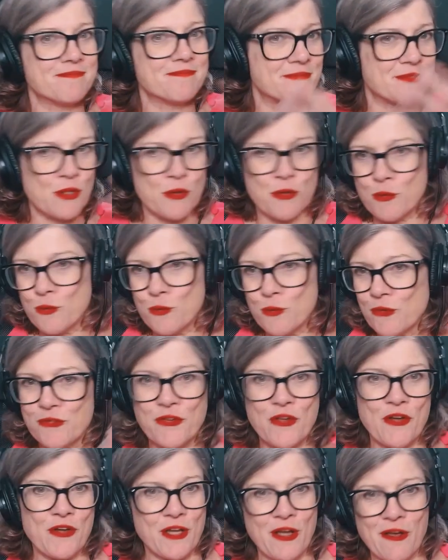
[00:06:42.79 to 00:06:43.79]
the thoughts
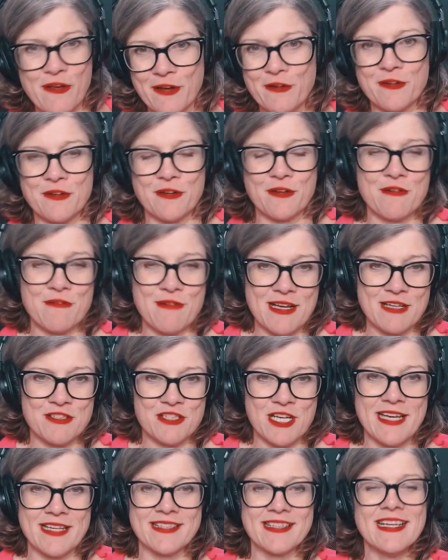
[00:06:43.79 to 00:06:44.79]
that are going on around
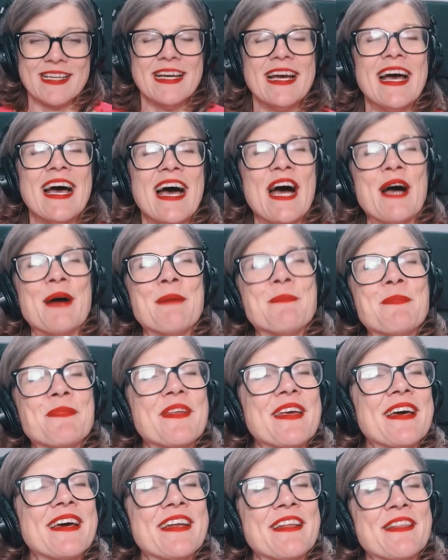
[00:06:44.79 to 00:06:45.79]
your head. Um,
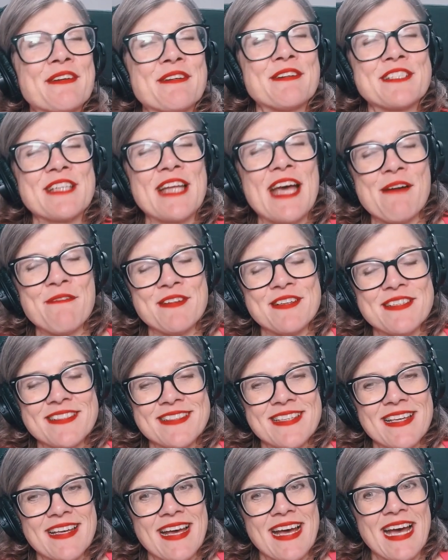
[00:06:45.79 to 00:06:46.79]
another question I have
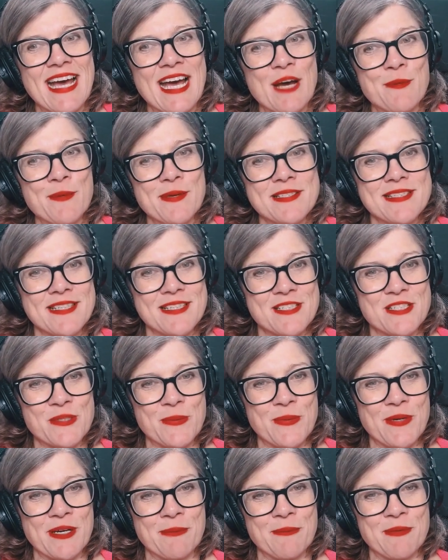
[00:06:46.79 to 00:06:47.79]
is how is it
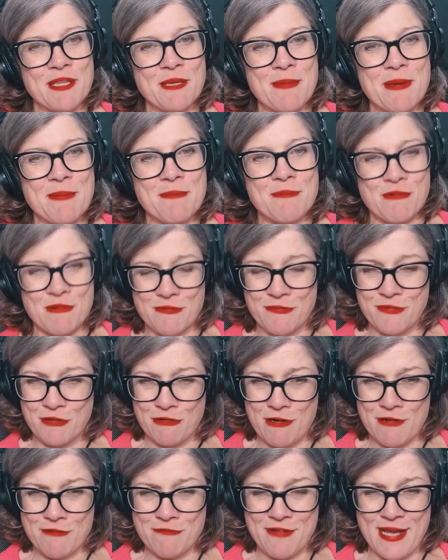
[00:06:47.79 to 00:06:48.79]
to work with a member of
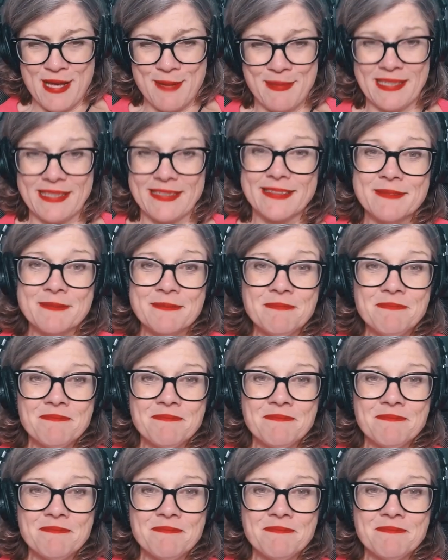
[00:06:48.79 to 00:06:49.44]
your own family?